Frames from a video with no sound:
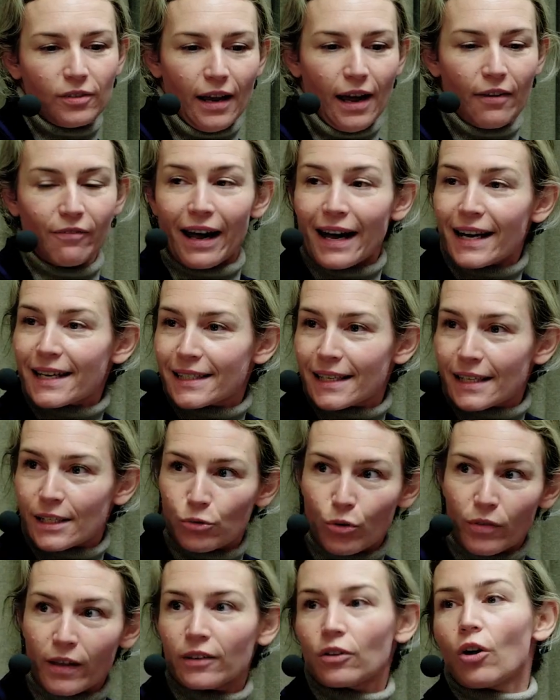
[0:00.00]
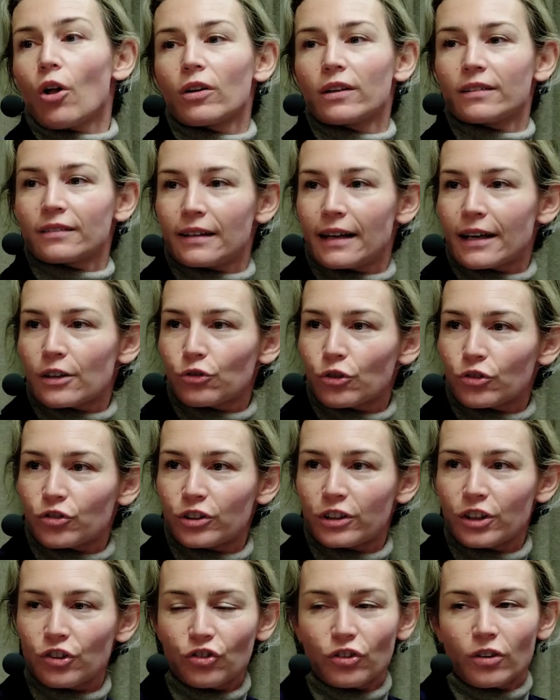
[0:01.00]
have access to that whole intellectual
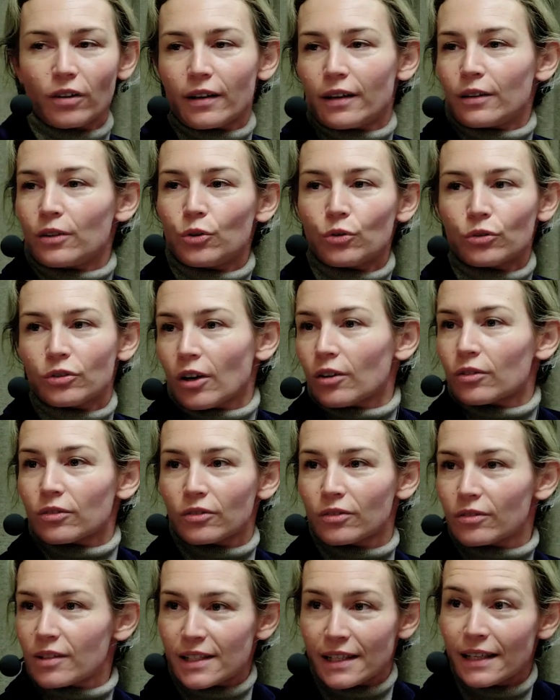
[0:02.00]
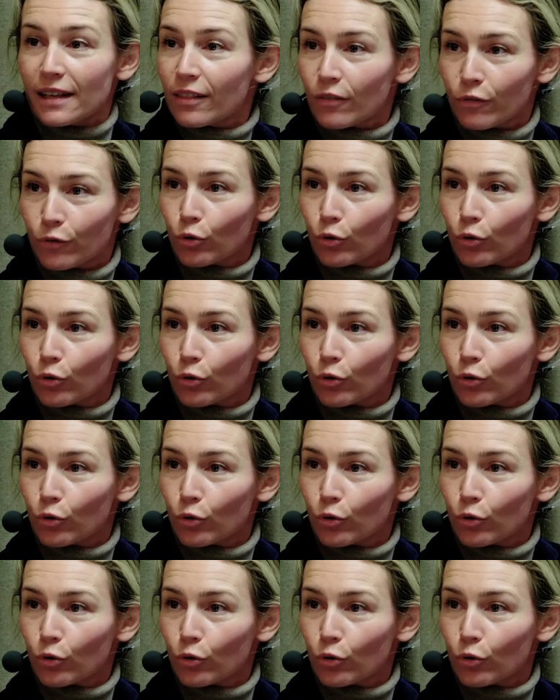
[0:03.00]
tradition, then you don't see the